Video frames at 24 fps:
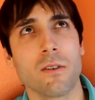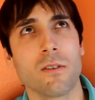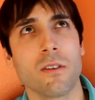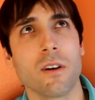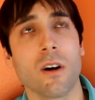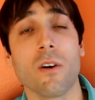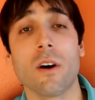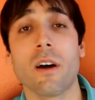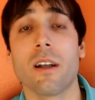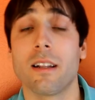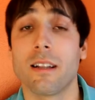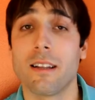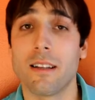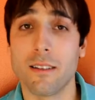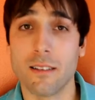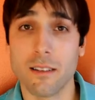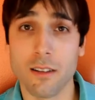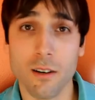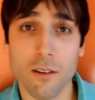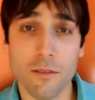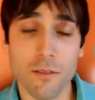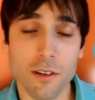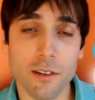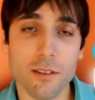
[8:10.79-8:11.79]

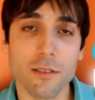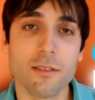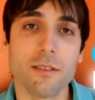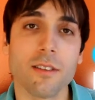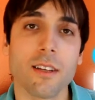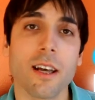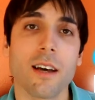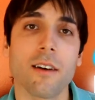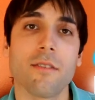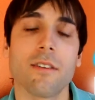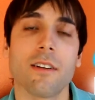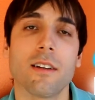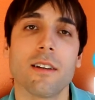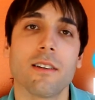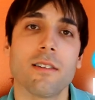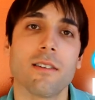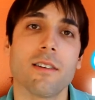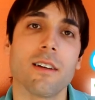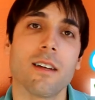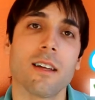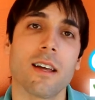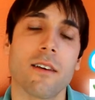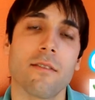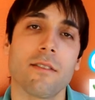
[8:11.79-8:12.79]
Lenovo. They have an
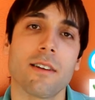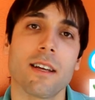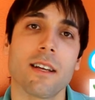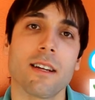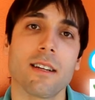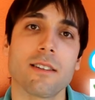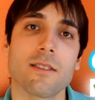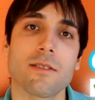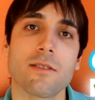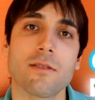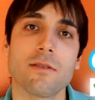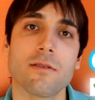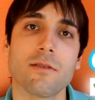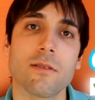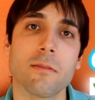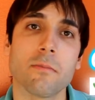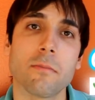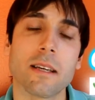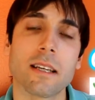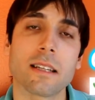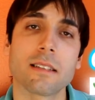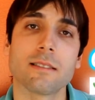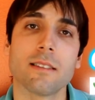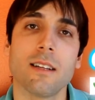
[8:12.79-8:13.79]
8-inch too in the
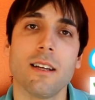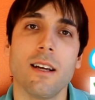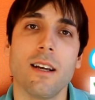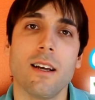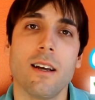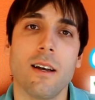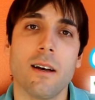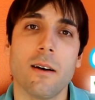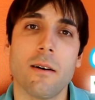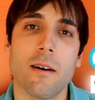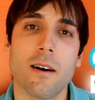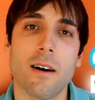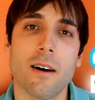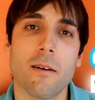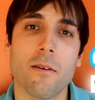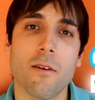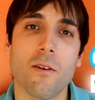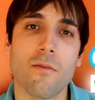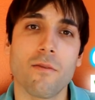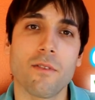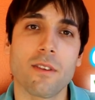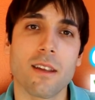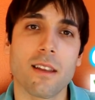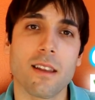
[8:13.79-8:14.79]
mix.
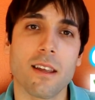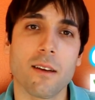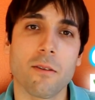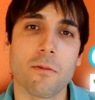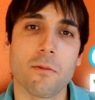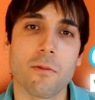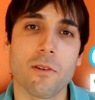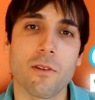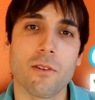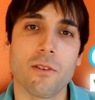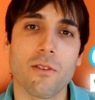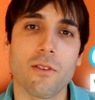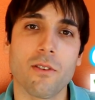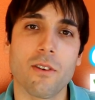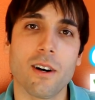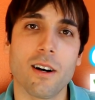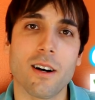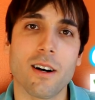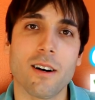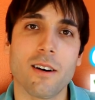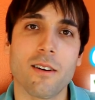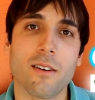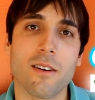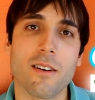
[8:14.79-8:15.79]
Hopefully they will
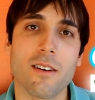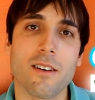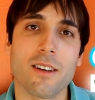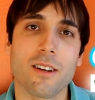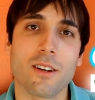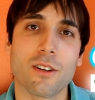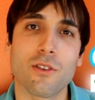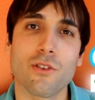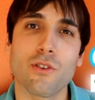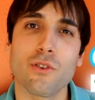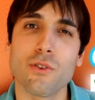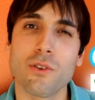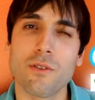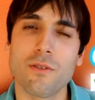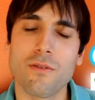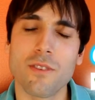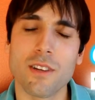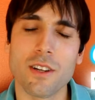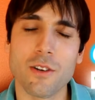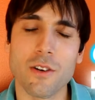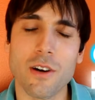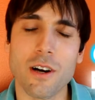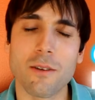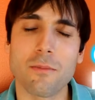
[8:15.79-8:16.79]
include
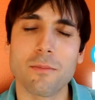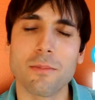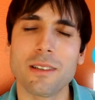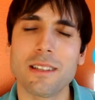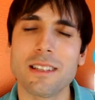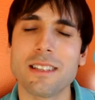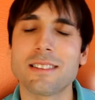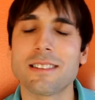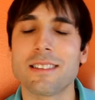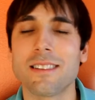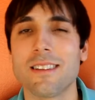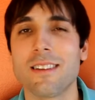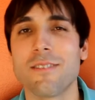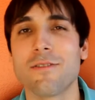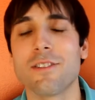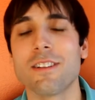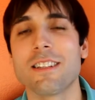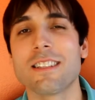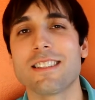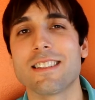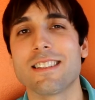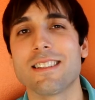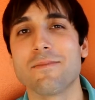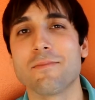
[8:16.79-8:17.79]
video out. Please, if you're
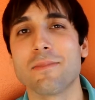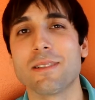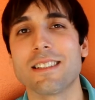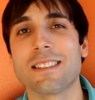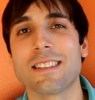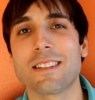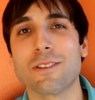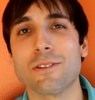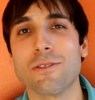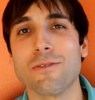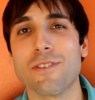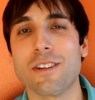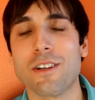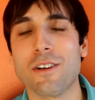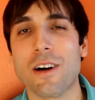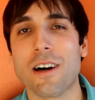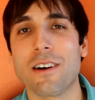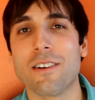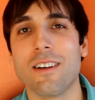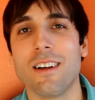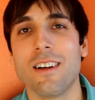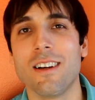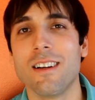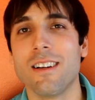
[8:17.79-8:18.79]
listening, please include video
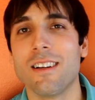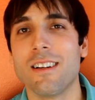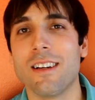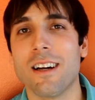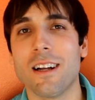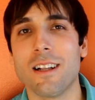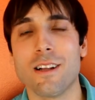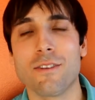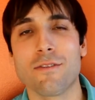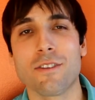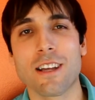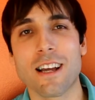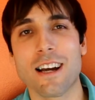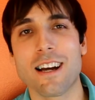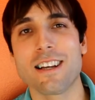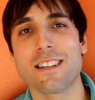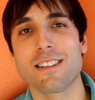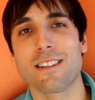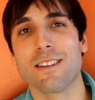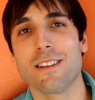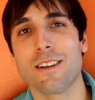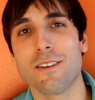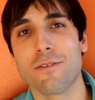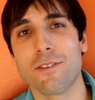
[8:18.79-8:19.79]
out. I love you
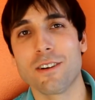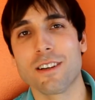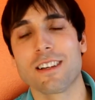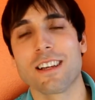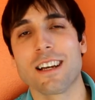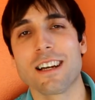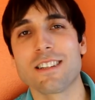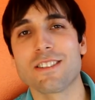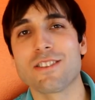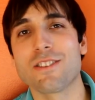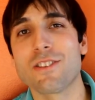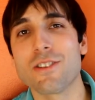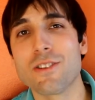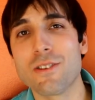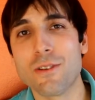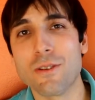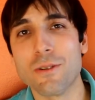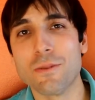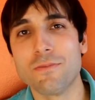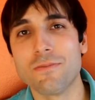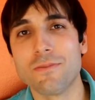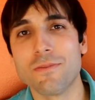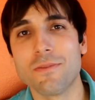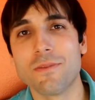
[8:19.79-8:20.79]
guys. I love what you guys
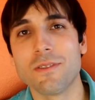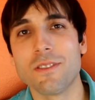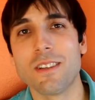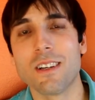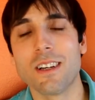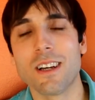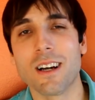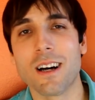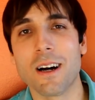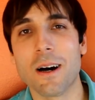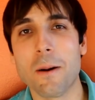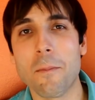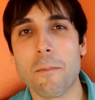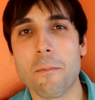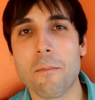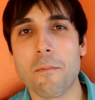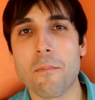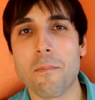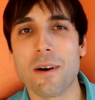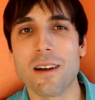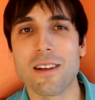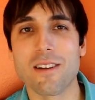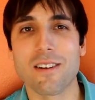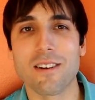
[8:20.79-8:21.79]
do.
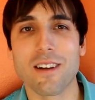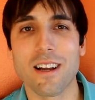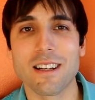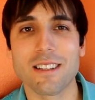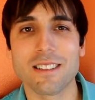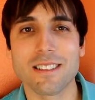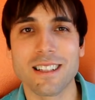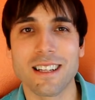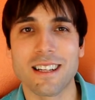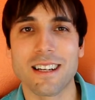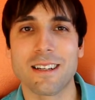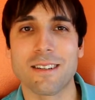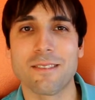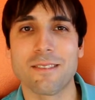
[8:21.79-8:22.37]
But you guys,